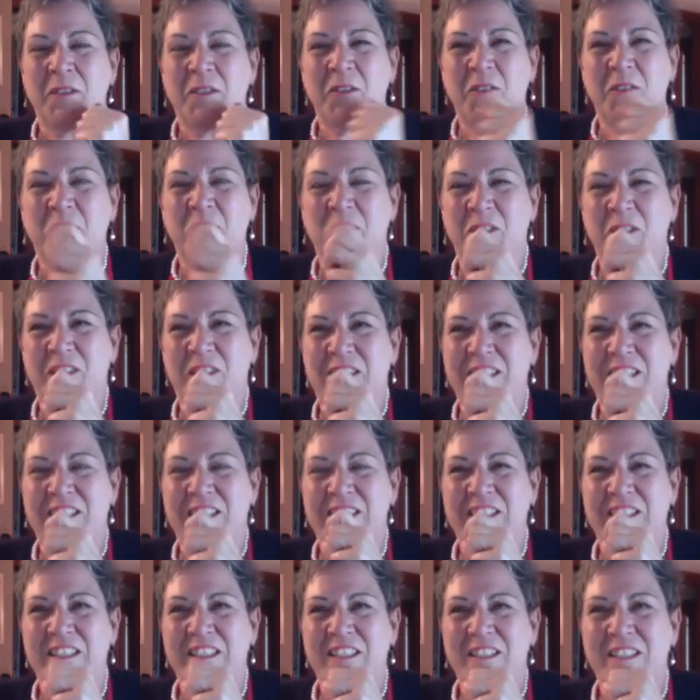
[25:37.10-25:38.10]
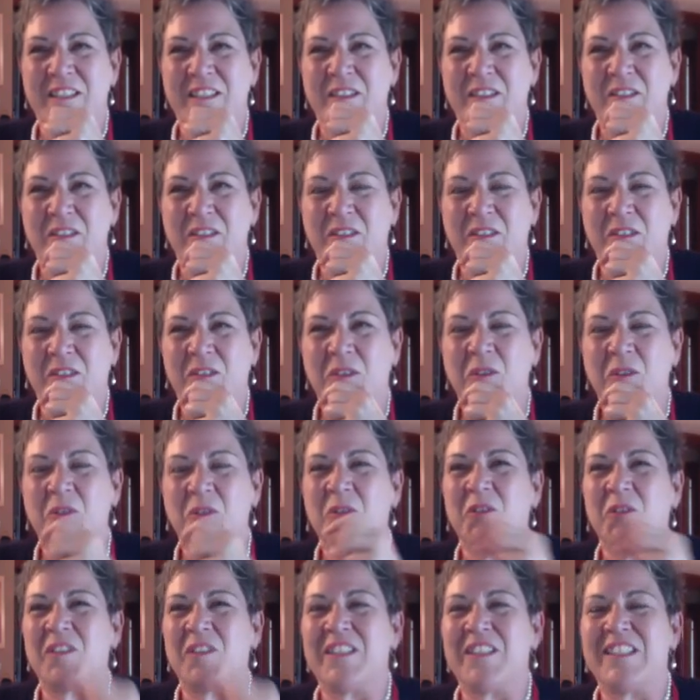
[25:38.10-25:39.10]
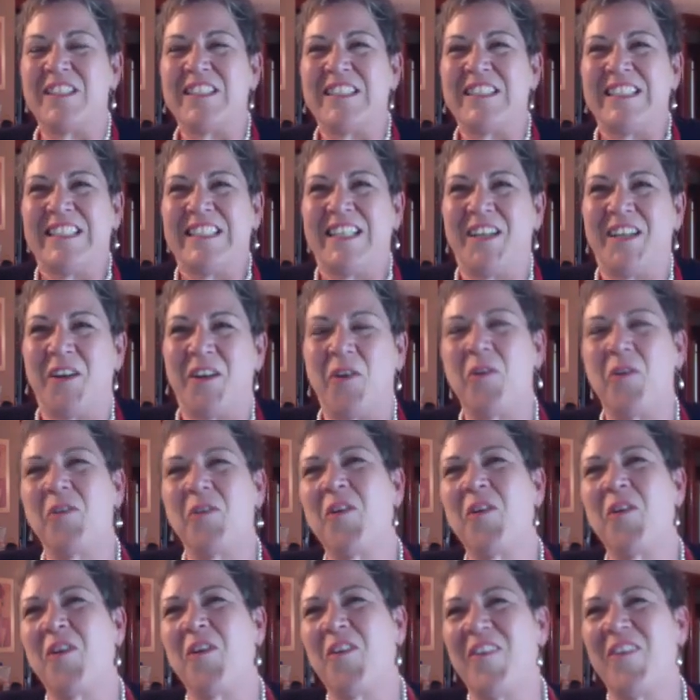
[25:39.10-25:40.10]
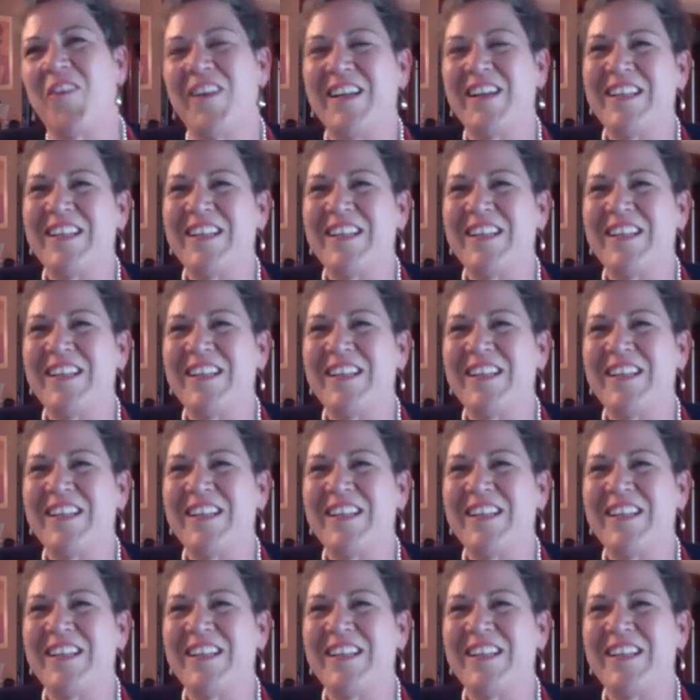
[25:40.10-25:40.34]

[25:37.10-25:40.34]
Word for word: Ooh. Ooh. Oh no.